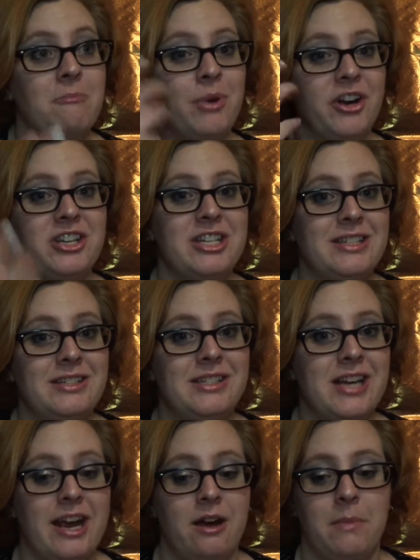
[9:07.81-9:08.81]
But it did
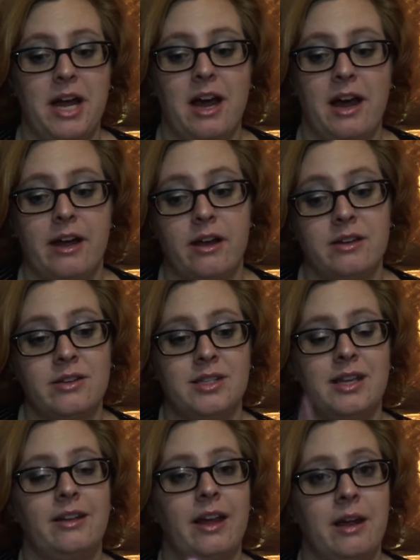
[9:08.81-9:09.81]
stay on my eye
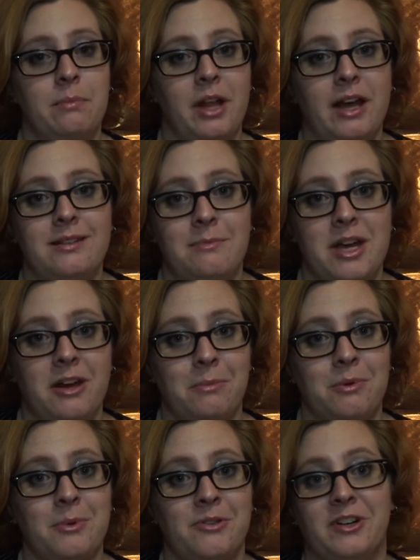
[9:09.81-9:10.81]
until I applied the
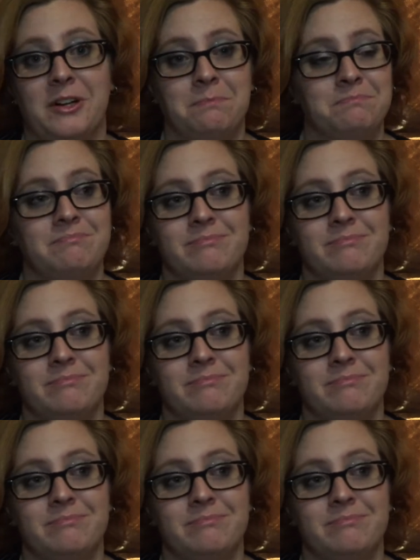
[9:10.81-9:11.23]
makeup remover.